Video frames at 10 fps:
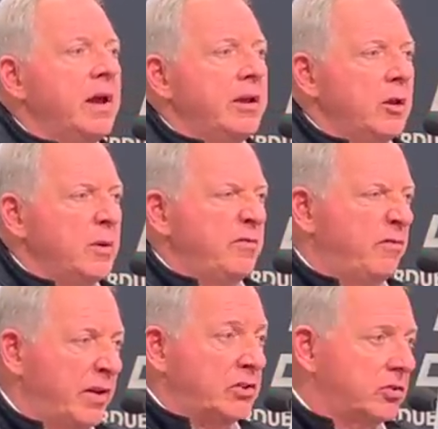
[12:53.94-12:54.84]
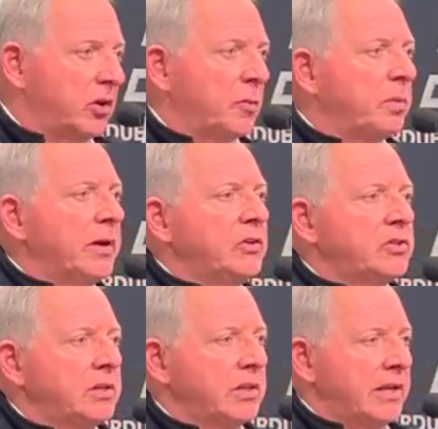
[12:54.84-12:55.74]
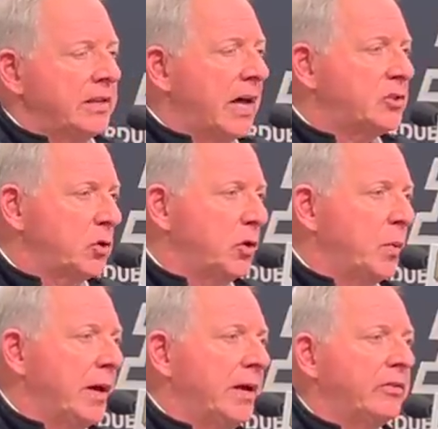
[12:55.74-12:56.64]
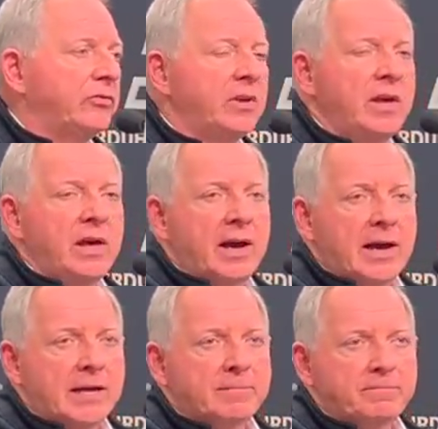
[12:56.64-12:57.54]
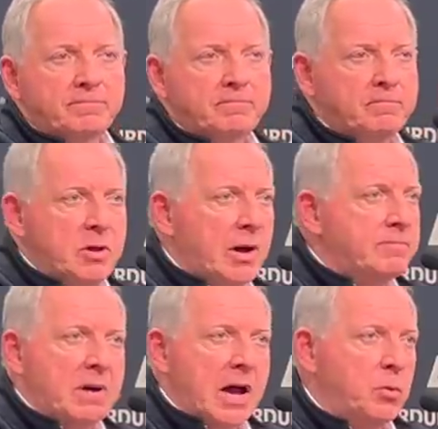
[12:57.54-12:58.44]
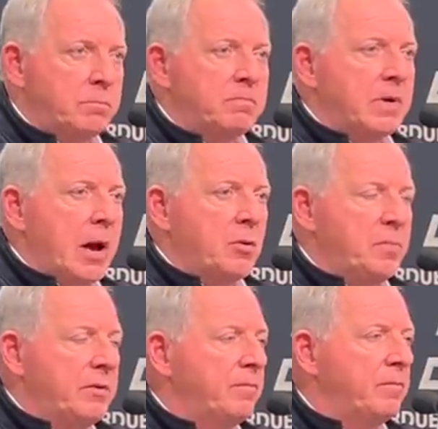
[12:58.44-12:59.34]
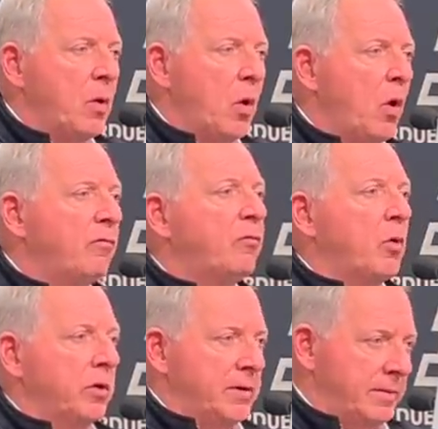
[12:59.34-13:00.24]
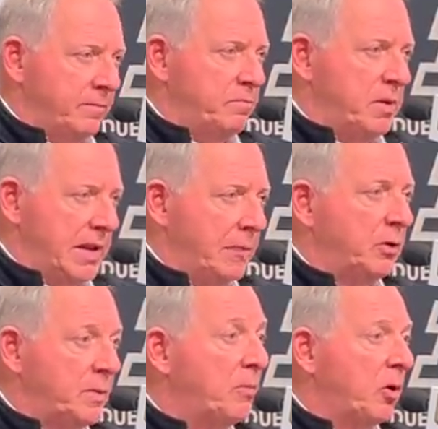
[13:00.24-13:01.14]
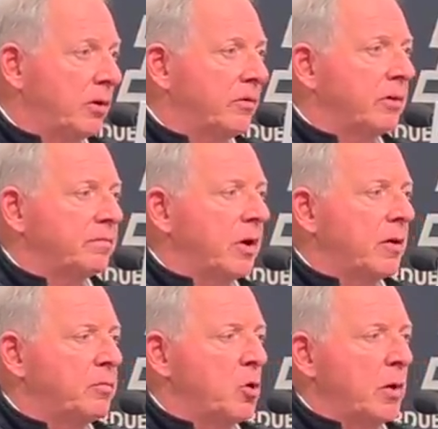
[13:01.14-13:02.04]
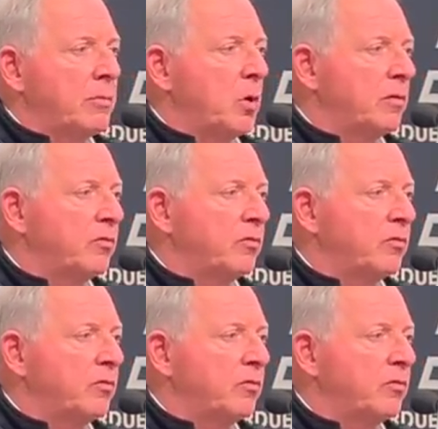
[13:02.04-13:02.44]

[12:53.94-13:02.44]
He fits our place in lots of good ways. I would be all for him being able to be part of our program going